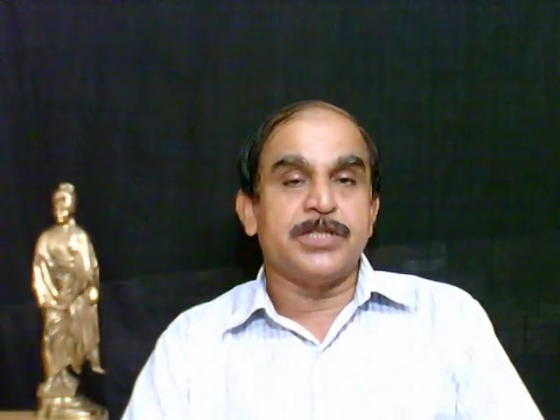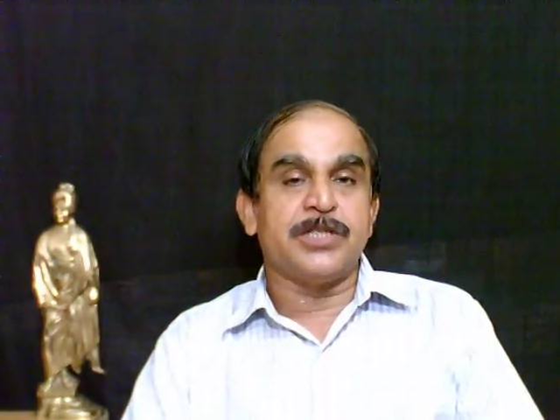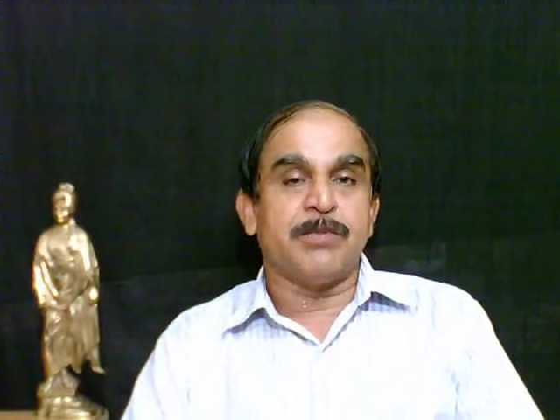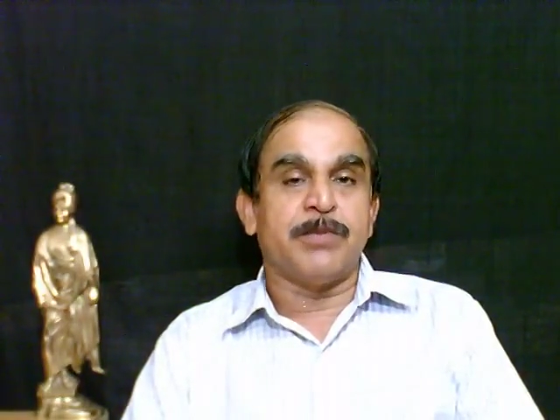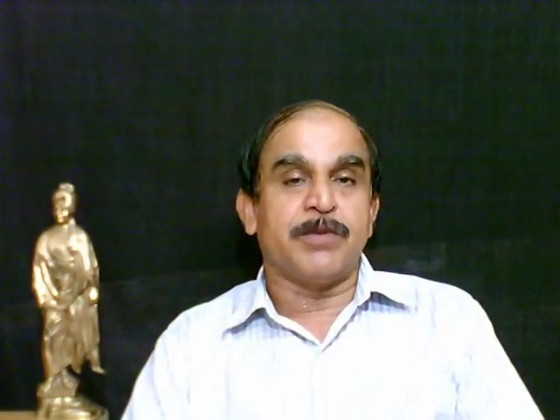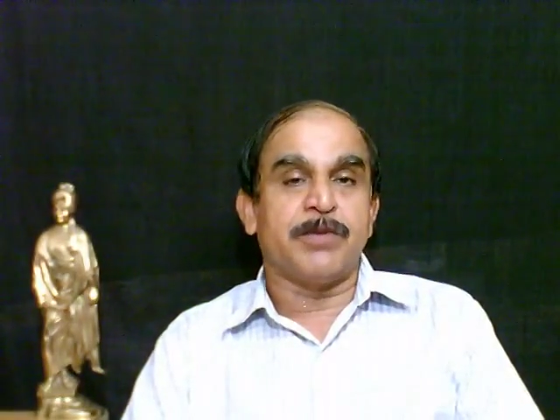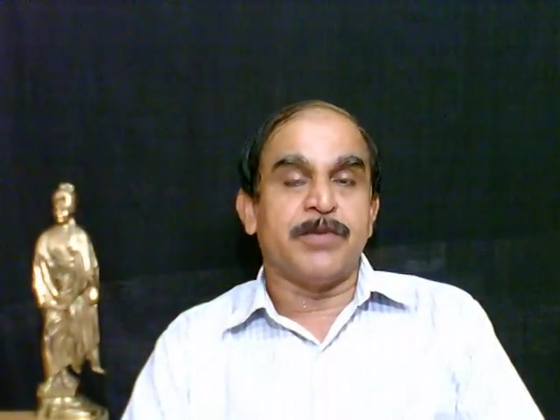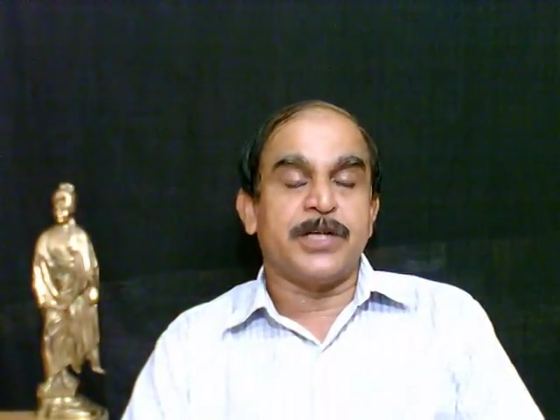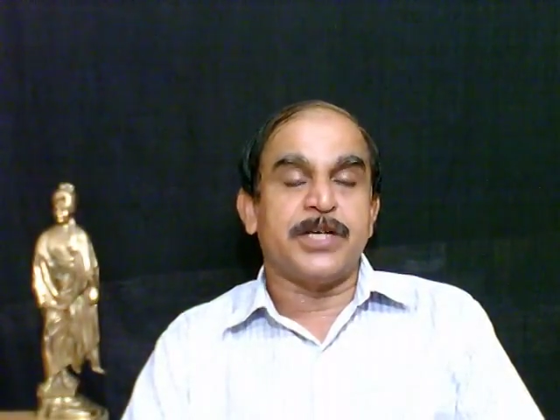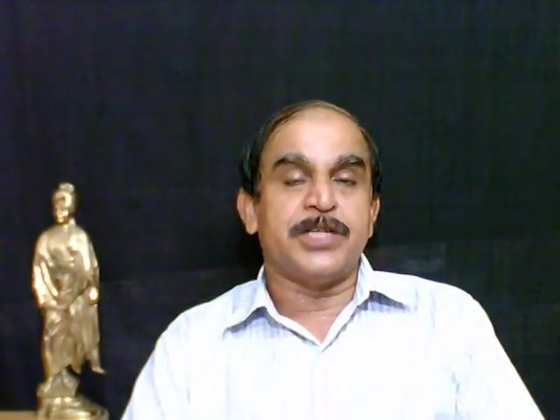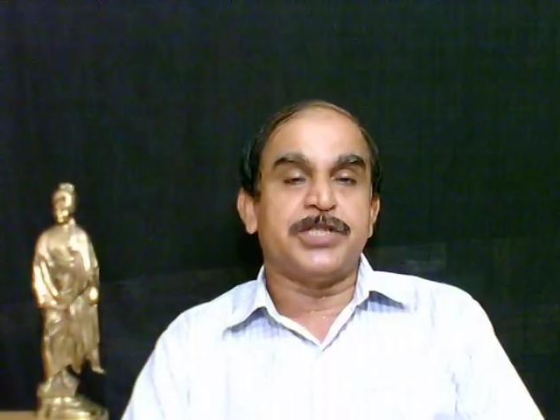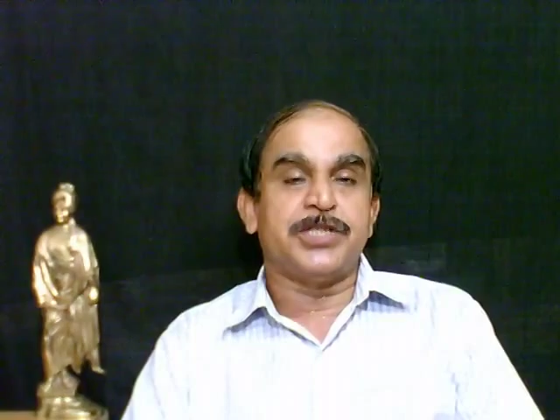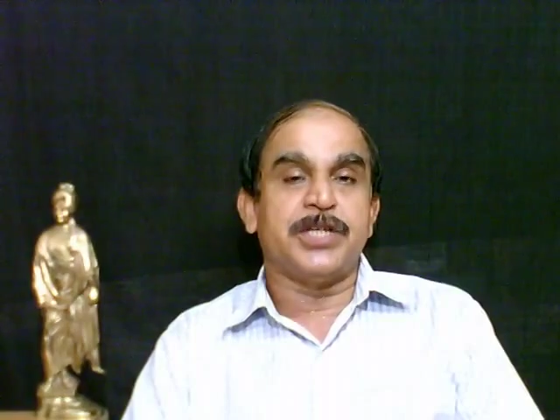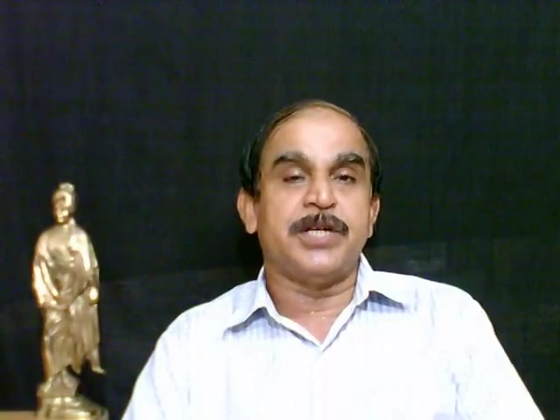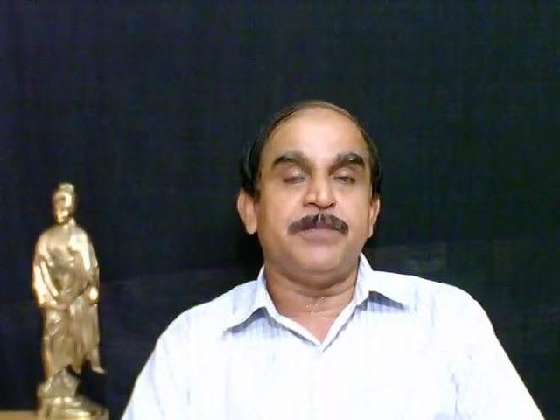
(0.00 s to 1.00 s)
In summer
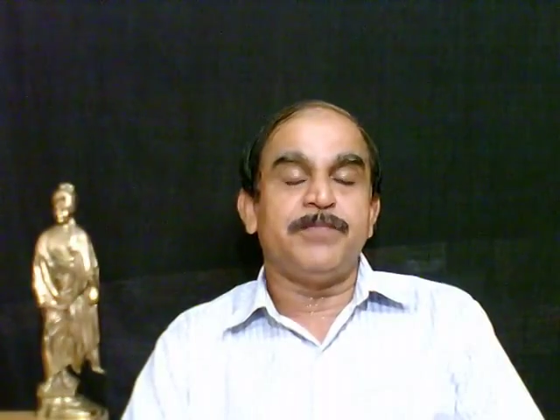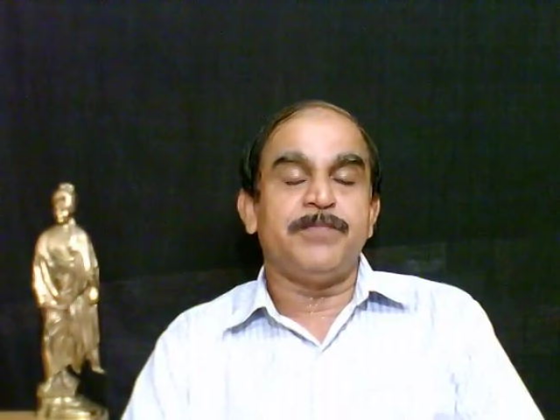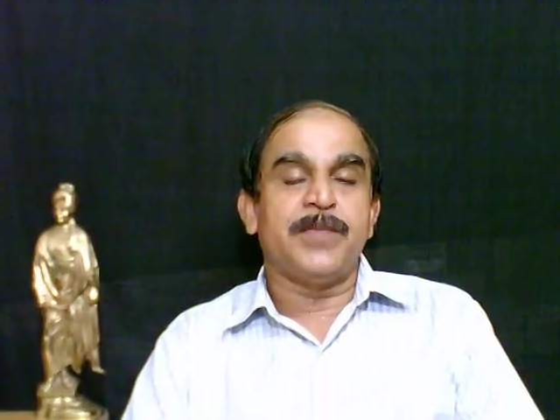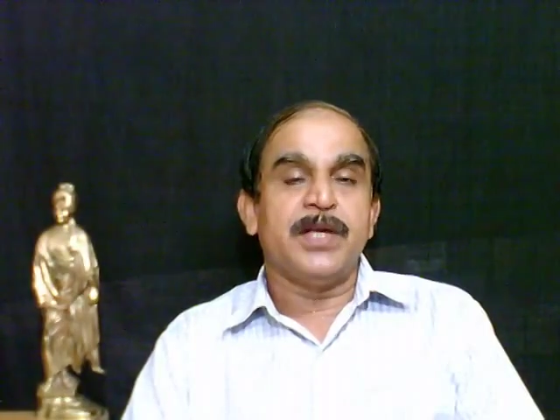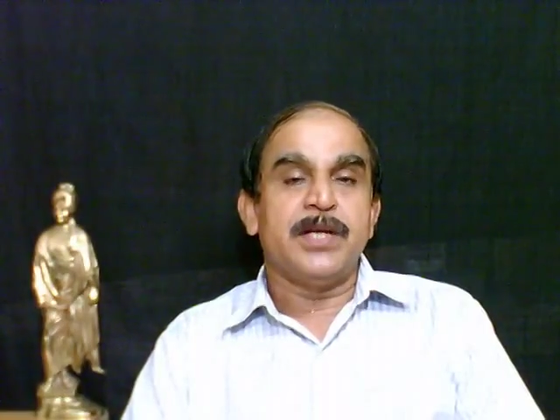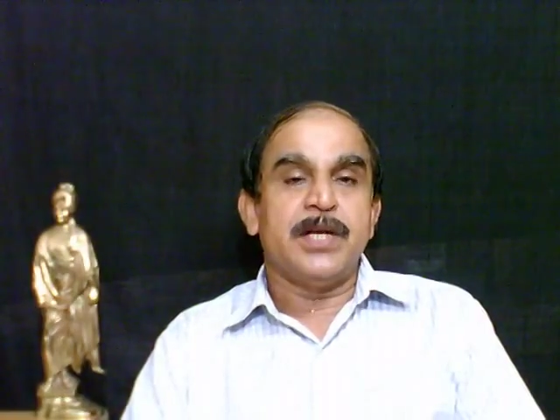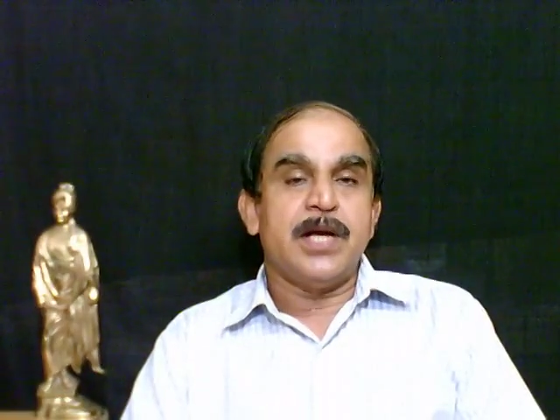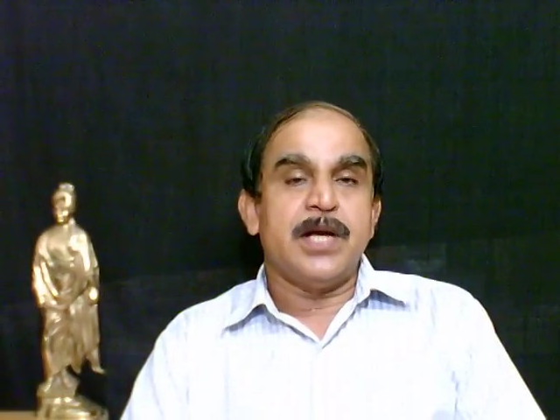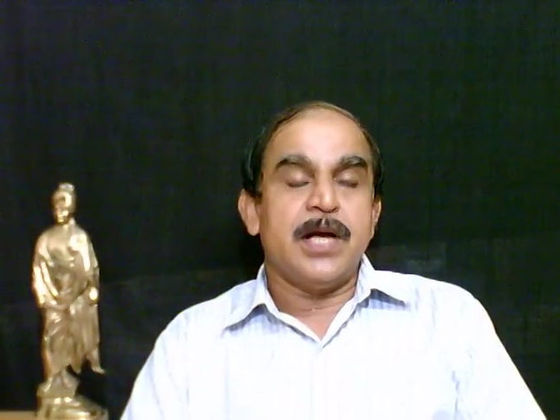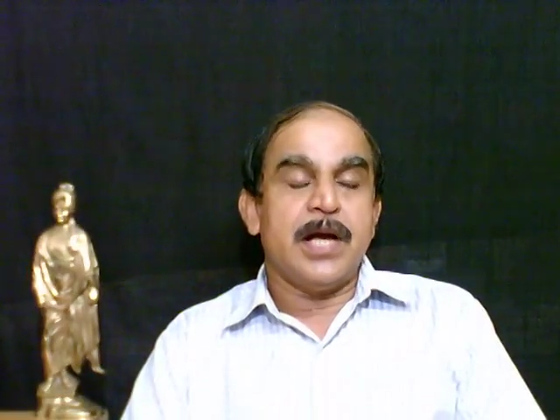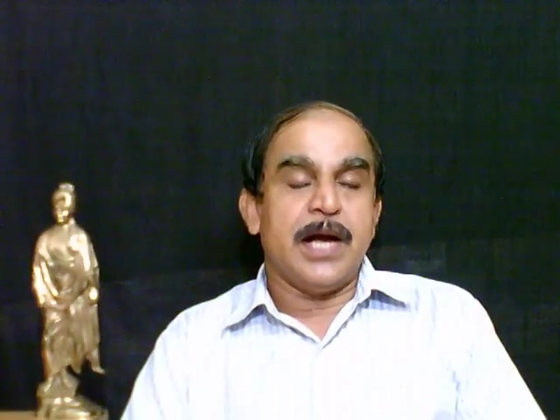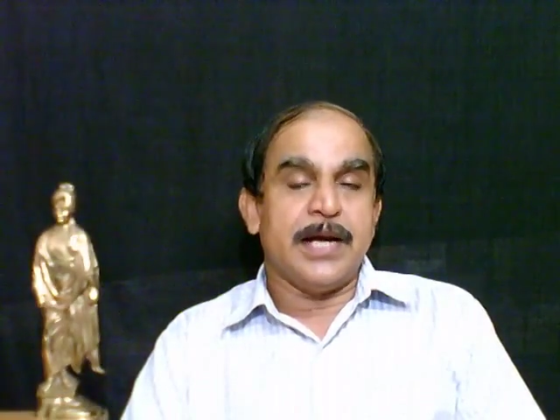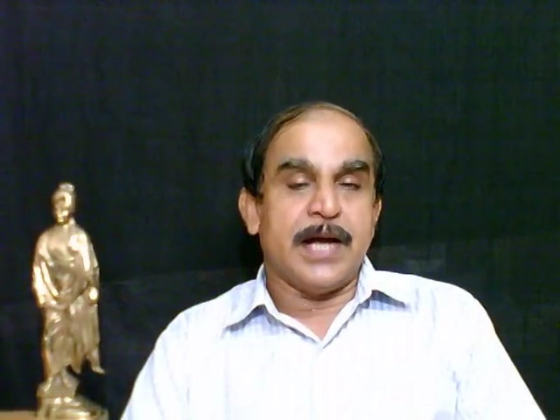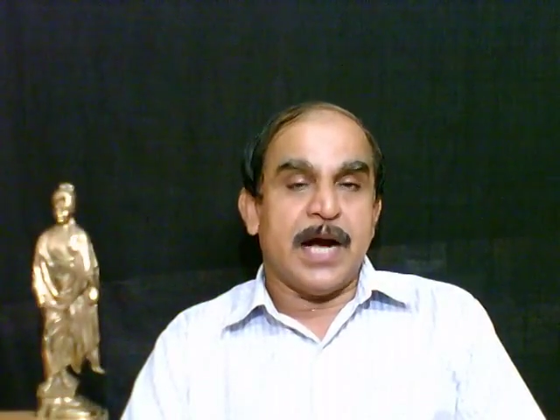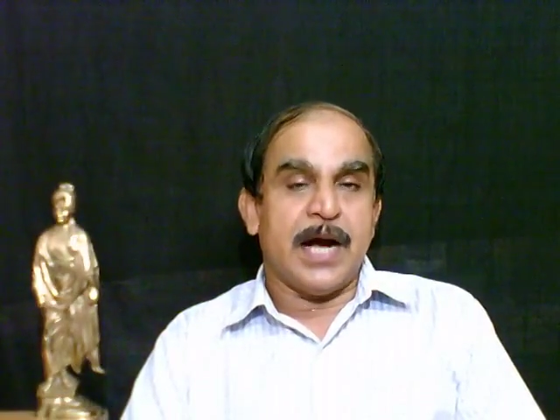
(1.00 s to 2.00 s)
vacation
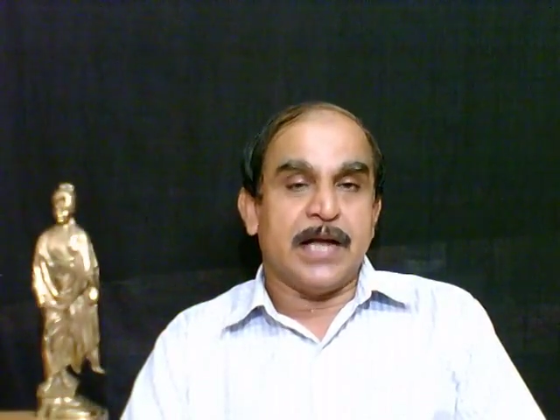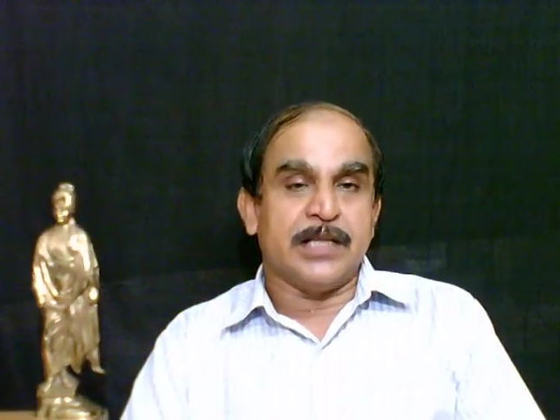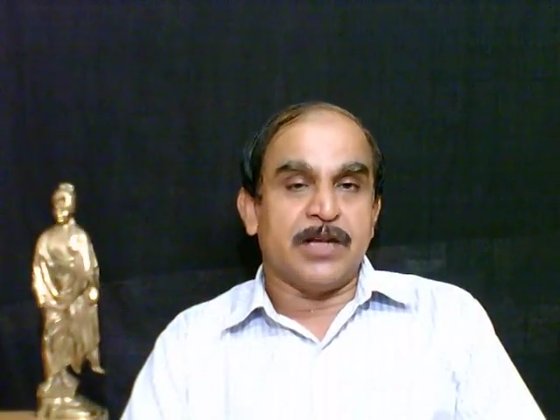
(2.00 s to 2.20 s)
and